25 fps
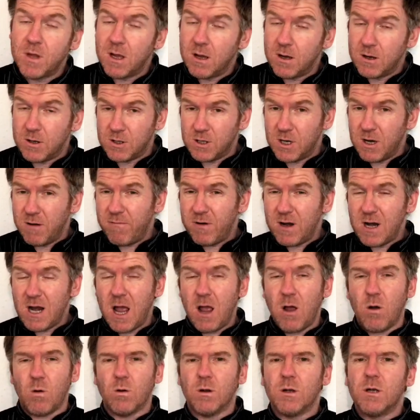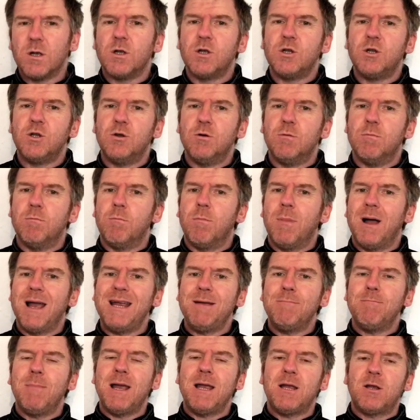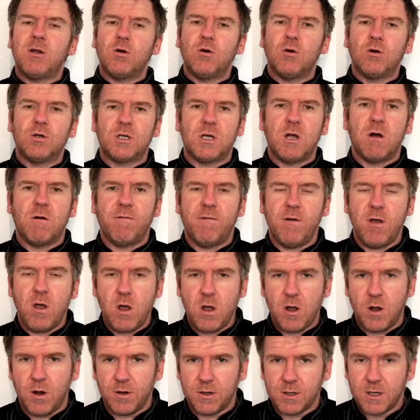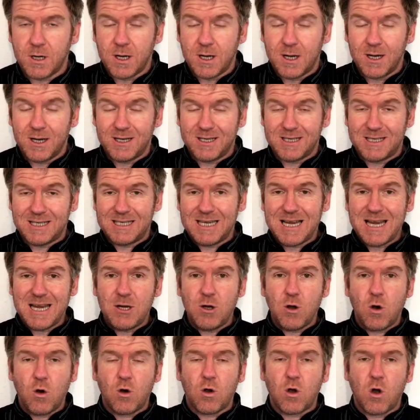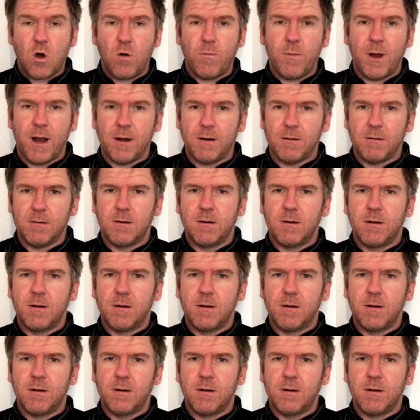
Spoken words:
And you never know, you may make yourself heard and see your comment